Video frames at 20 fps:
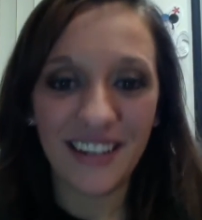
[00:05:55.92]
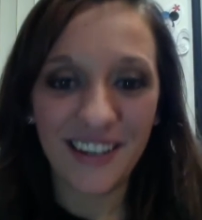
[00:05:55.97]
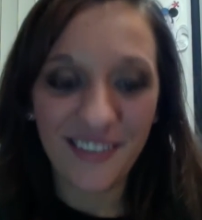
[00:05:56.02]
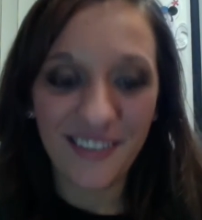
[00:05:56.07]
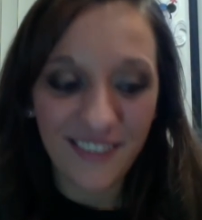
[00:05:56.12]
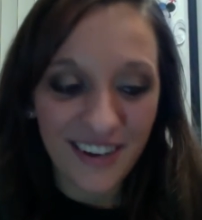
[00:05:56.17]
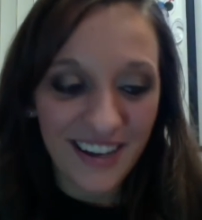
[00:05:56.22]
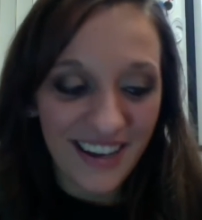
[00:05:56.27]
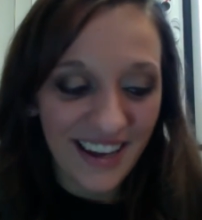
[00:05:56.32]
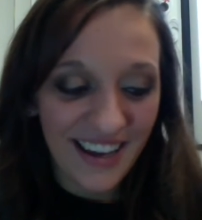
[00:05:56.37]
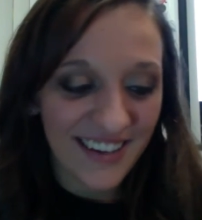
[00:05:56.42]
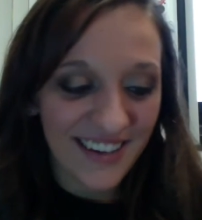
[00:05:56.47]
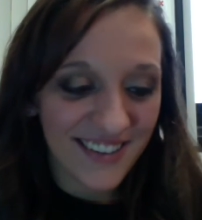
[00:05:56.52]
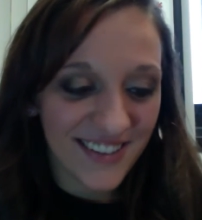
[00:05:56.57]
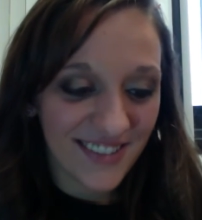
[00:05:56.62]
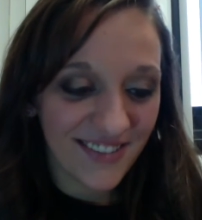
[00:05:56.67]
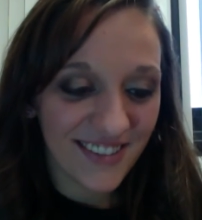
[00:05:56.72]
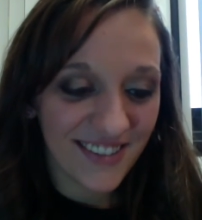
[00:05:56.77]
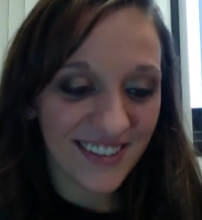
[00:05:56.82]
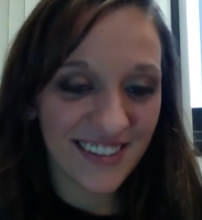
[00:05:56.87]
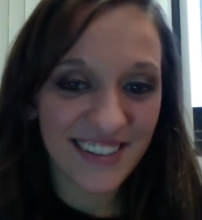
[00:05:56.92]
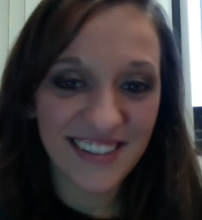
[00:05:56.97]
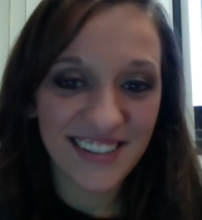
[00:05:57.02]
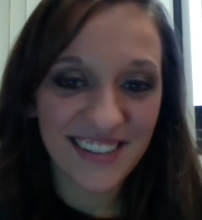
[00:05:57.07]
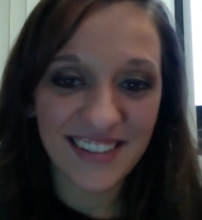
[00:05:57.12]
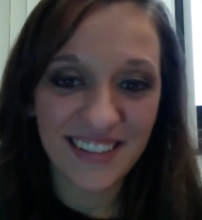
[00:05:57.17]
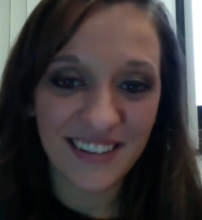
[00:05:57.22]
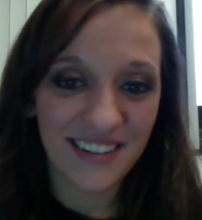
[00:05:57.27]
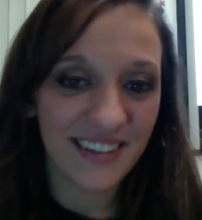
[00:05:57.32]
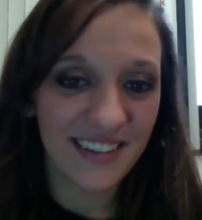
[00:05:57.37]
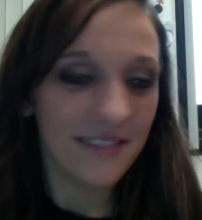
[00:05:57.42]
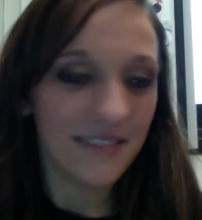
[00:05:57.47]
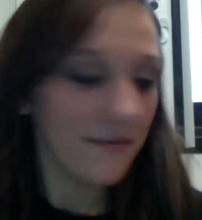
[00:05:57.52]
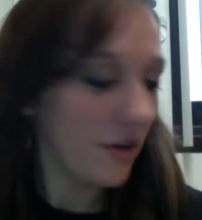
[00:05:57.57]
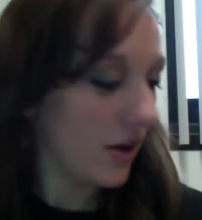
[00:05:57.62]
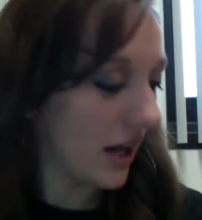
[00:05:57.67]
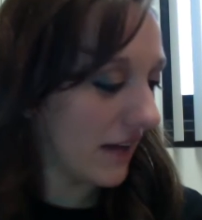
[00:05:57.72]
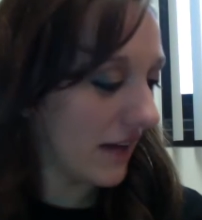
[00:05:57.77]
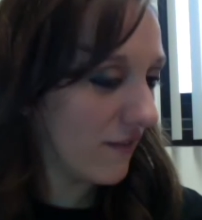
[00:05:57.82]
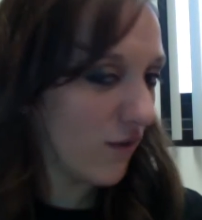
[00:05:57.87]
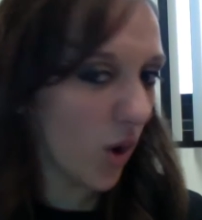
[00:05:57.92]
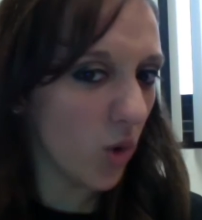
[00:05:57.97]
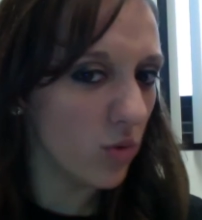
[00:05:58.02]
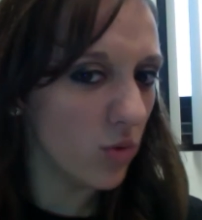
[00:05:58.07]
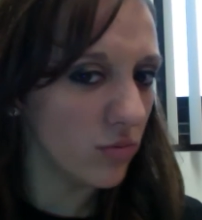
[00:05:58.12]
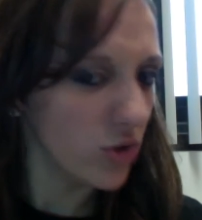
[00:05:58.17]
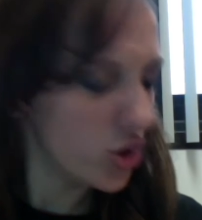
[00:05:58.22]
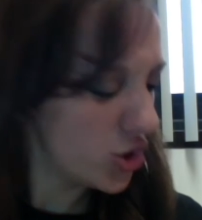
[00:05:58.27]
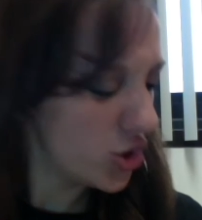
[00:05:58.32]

Anyway, I just wanted to s ah phone.